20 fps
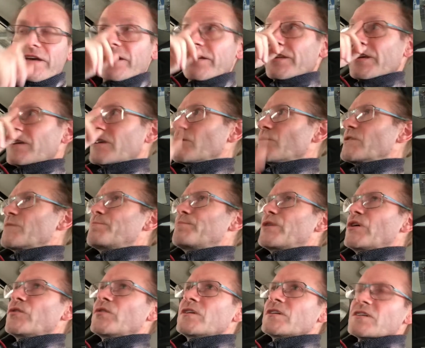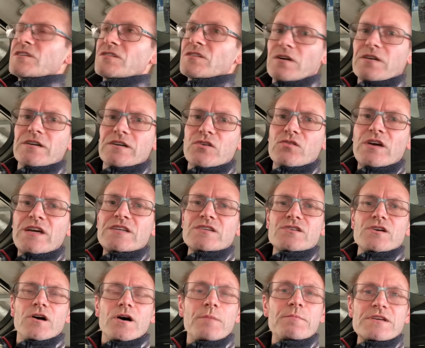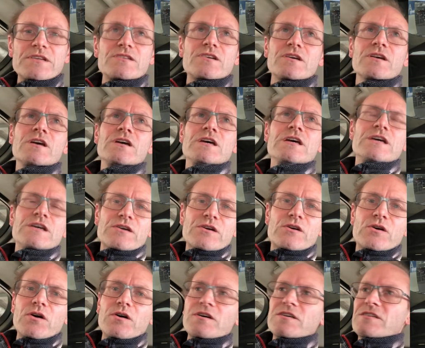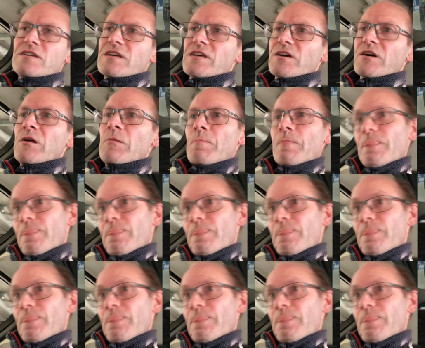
I think it was brilliant. It's done a great job. It's got us here.